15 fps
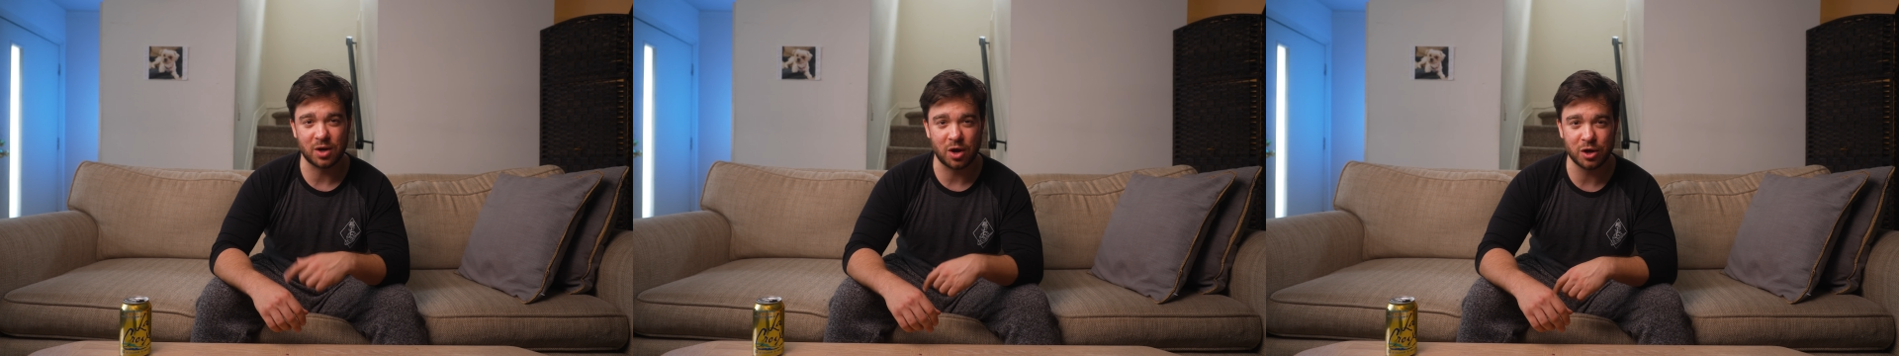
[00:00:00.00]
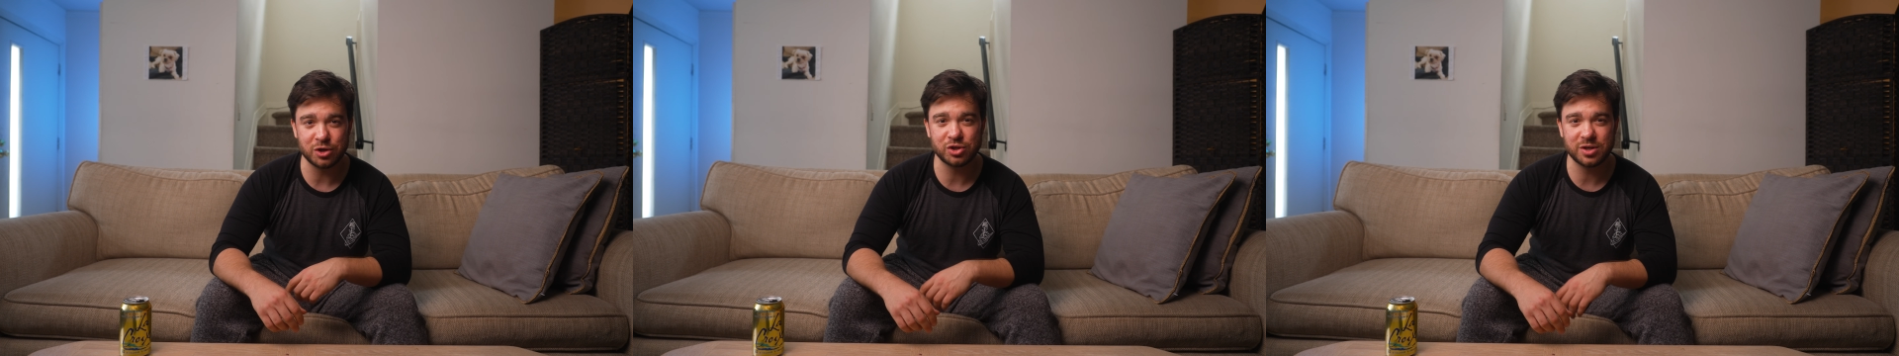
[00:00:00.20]

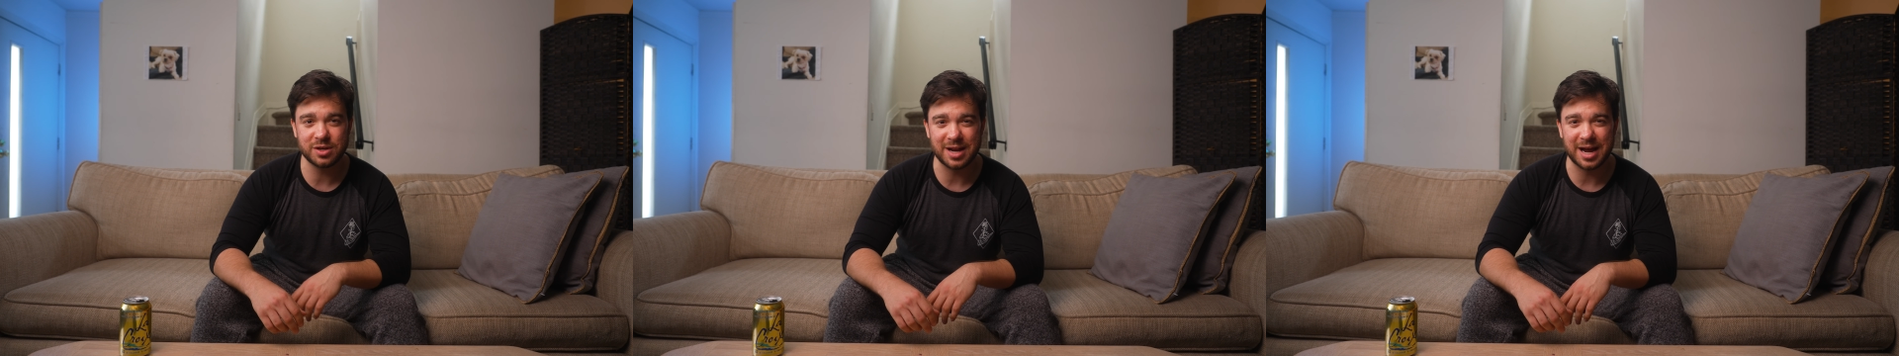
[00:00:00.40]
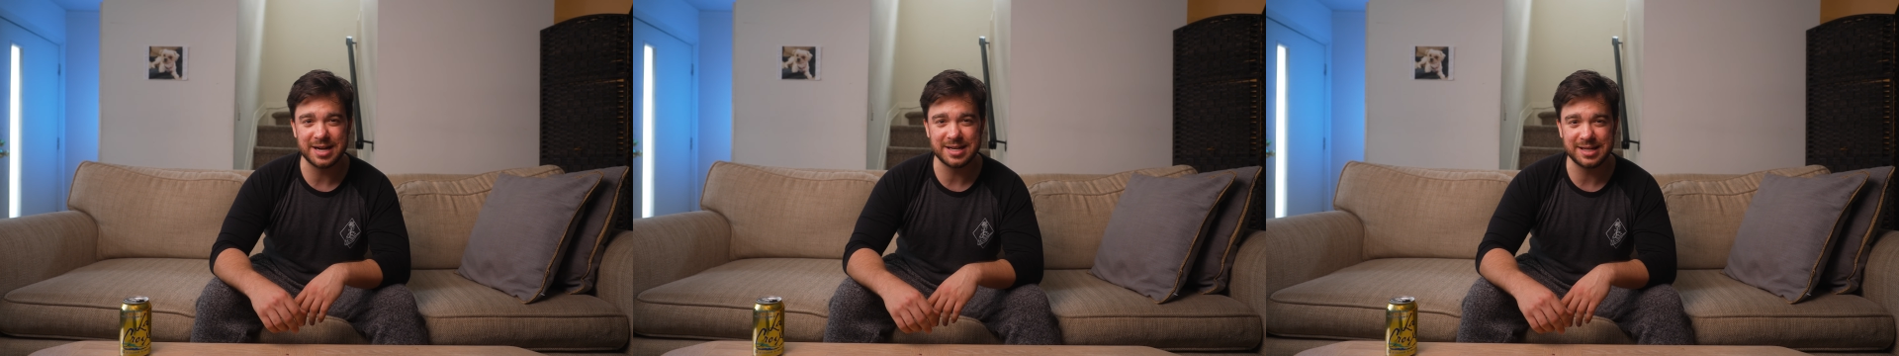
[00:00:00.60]
$198,
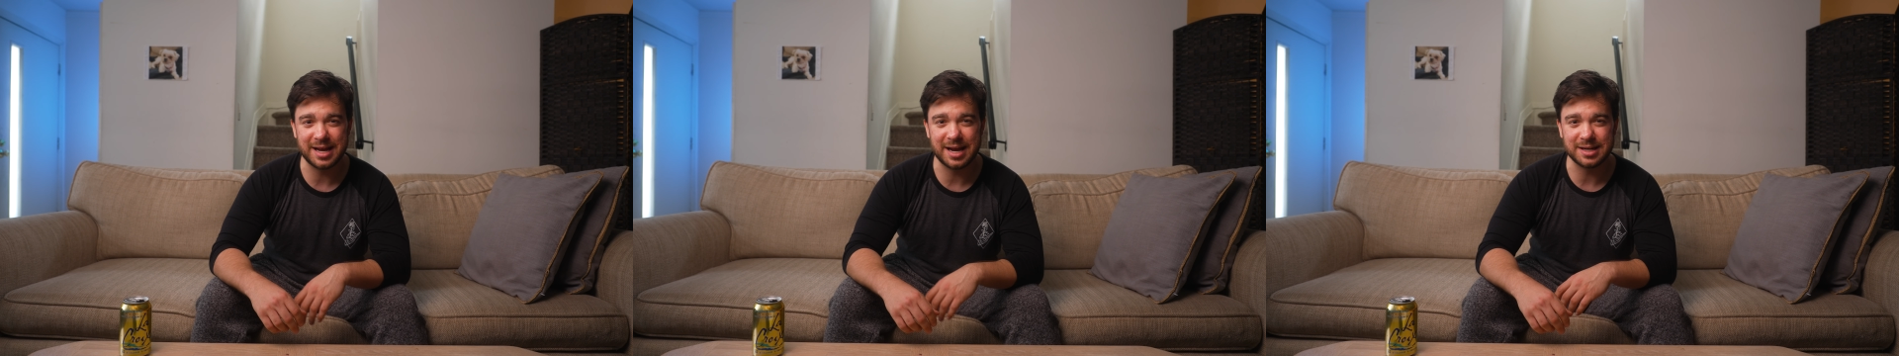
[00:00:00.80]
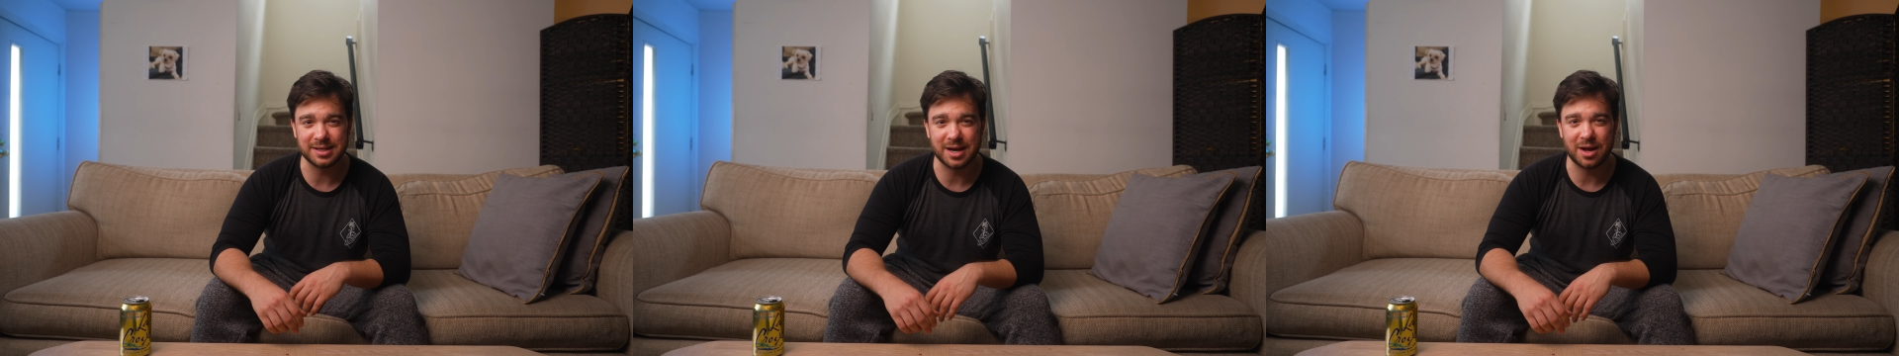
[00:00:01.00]

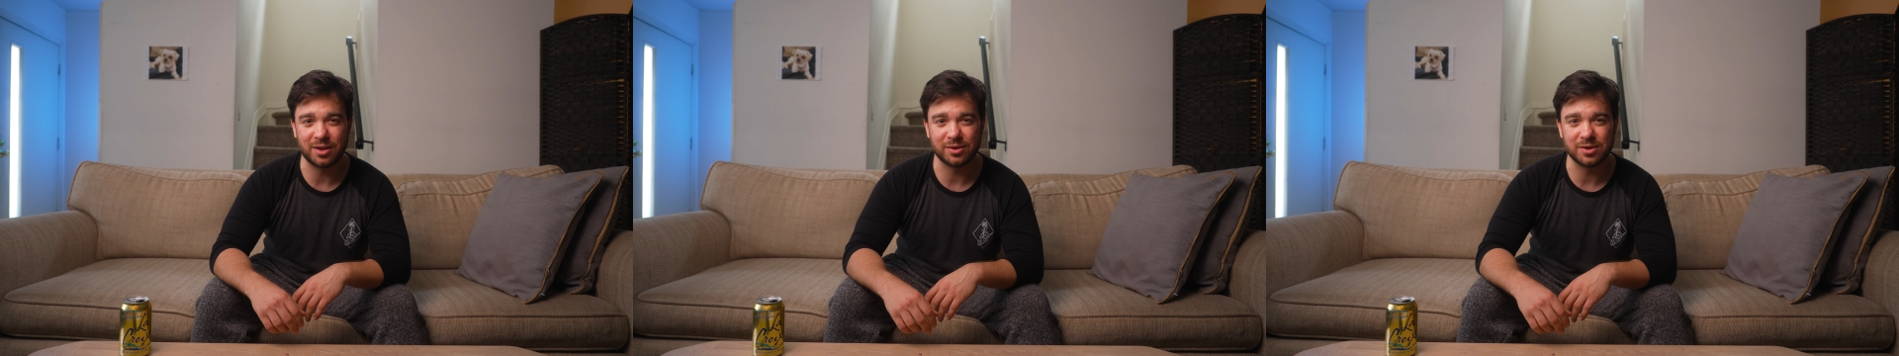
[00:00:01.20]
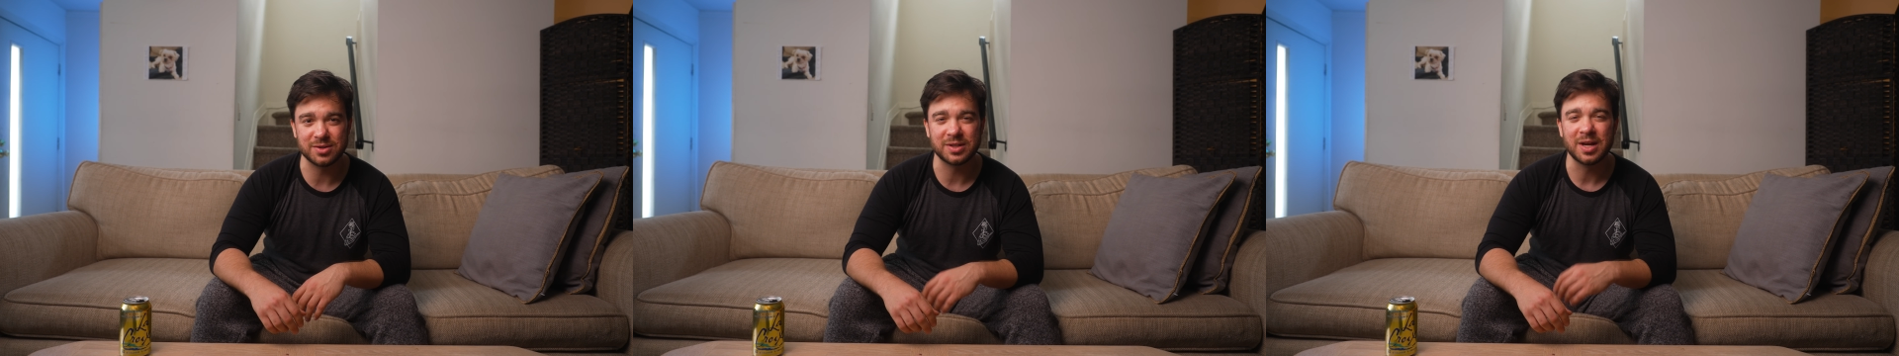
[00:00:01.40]

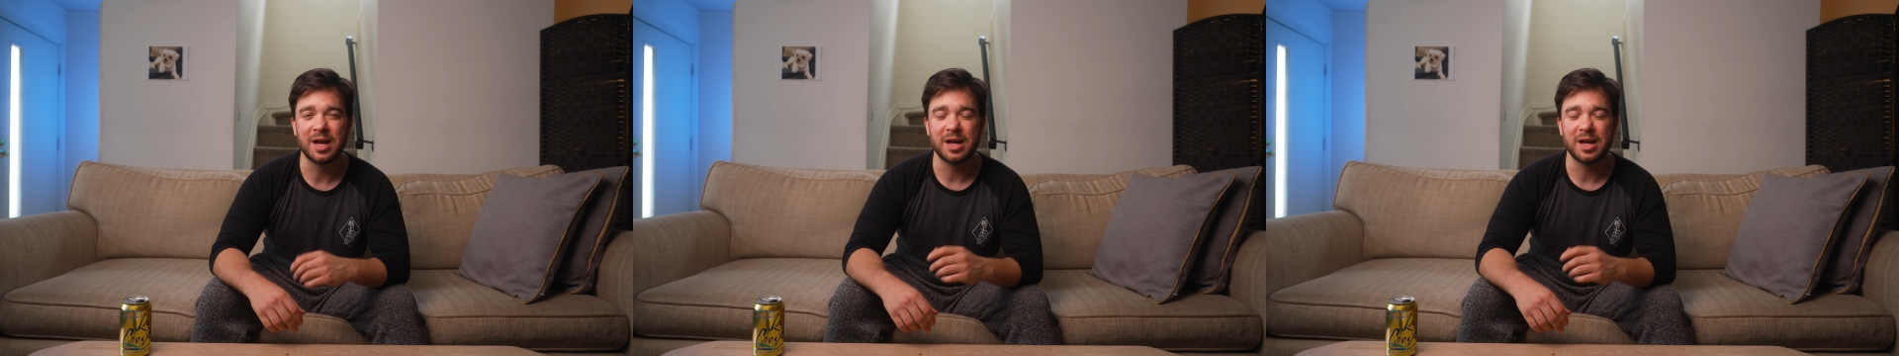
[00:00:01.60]
and